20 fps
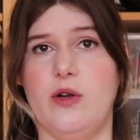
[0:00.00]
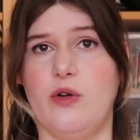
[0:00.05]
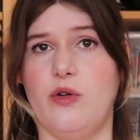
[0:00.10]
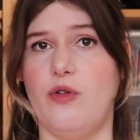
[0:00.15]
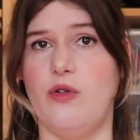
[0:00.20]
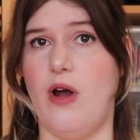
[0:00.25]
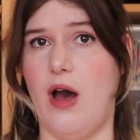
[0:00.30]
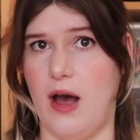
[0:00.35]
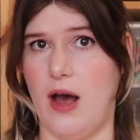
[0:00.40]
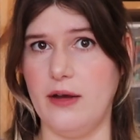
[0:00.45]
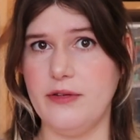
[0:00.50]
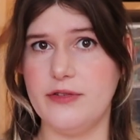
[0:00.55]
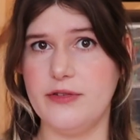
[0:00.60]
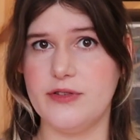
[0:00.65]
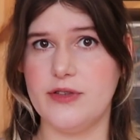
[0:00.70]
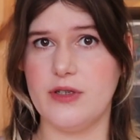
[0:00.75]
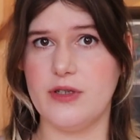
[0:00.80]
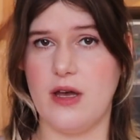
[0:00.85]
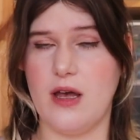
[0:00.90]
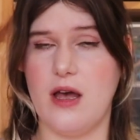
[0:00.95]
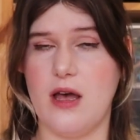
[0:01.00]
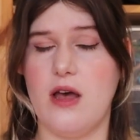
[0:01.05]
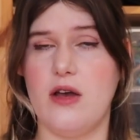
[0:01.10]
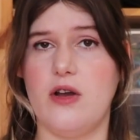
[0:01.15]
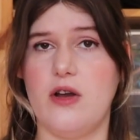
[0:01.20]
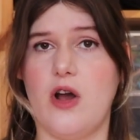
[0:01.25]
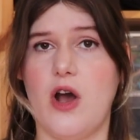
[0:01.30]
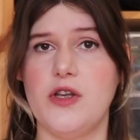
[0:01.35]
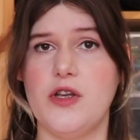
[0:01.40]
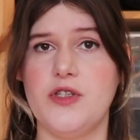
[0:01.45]
craft a
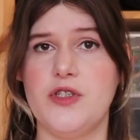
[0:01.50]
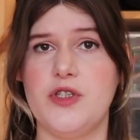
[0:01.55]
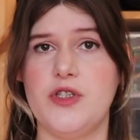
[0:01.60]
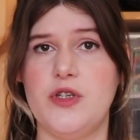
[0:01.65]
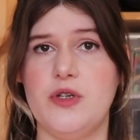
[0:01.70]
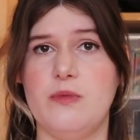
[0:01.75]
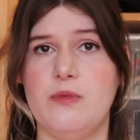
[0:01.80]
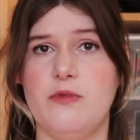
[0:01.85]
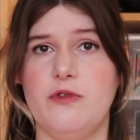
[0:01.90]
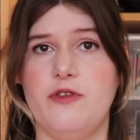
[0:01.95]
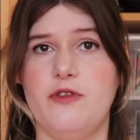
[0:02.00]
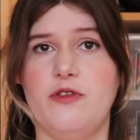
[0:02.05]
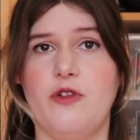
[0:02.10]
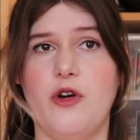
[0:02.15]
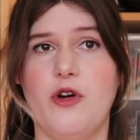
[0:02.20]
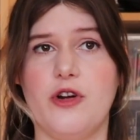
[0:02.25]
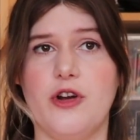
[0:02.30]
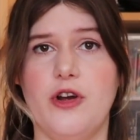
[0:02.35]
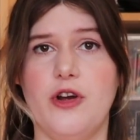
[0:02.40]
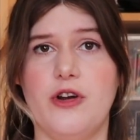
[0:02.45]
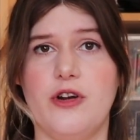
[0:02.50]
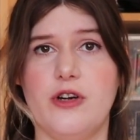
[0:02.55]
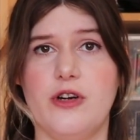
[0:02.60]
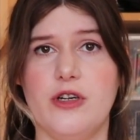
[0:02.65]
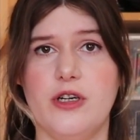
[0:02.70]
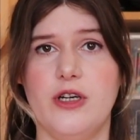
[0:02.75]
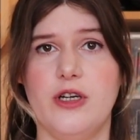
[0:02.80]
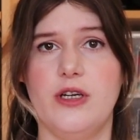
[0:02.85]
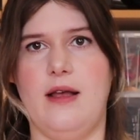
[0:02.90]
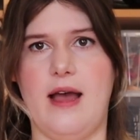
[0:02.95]
costume for her.
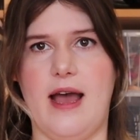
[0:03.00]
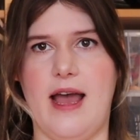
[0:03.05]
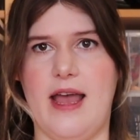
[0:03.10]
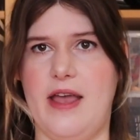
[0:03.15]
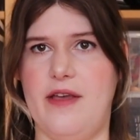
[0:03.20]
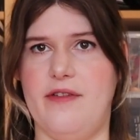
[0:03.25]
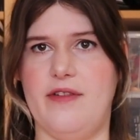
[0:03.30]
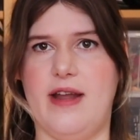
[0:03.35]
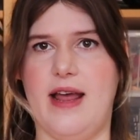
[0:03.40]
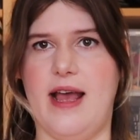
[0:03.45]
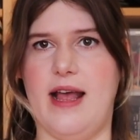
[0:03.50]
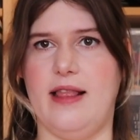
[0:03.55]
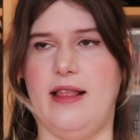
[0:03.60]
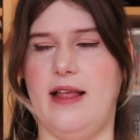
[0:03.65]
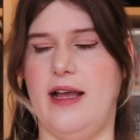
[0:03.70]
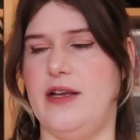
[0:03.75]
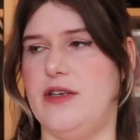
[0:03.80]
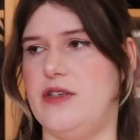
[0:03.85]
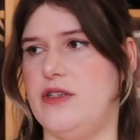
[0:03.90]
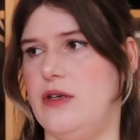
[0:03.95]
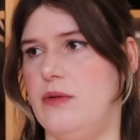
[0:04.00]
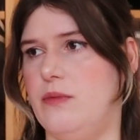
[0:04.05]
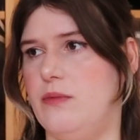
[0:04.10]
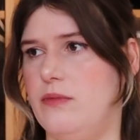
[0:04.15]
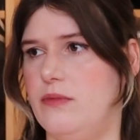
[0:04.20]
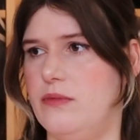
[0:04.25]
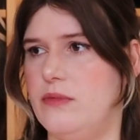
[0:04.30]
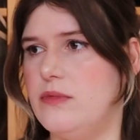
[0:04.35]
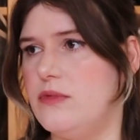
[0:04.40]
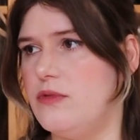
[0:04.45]
I even had like some